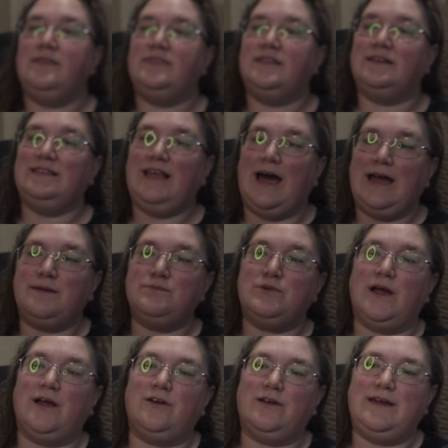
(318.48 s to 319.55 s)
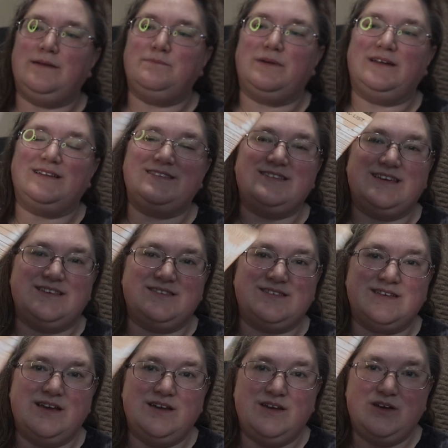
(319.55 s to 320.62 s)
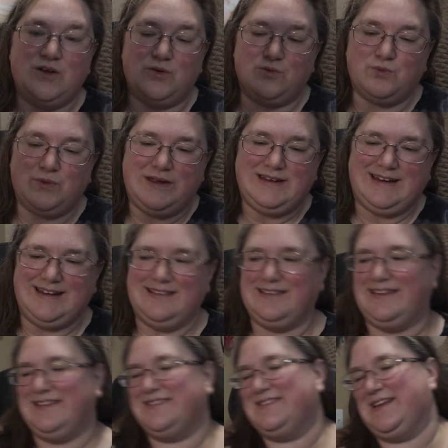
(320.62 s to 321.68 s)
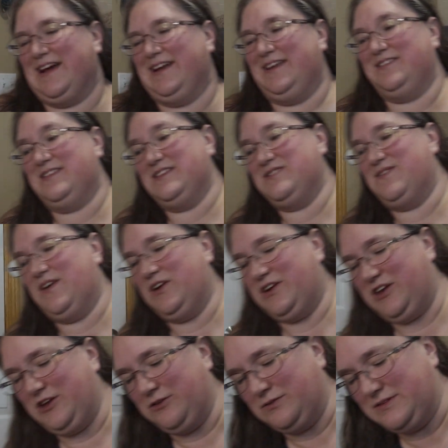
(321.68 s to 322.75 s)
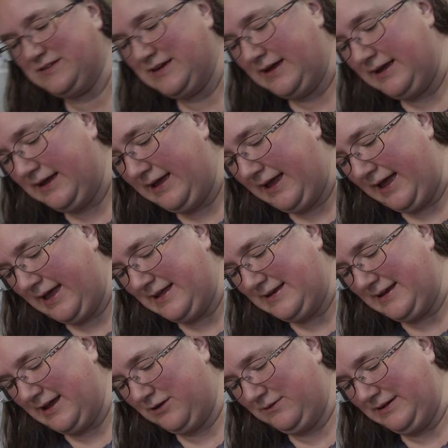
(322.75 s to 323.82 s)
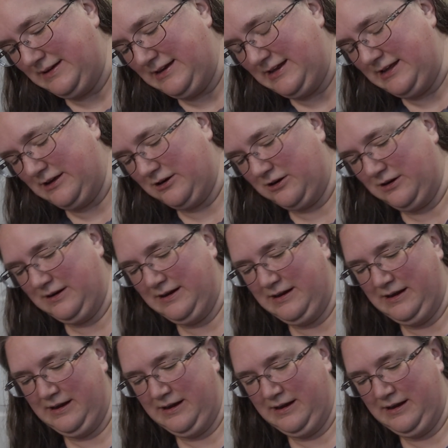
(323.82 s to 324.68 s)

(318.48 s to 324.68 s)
the library, but it says reading list on it. That's very cute. And now in here,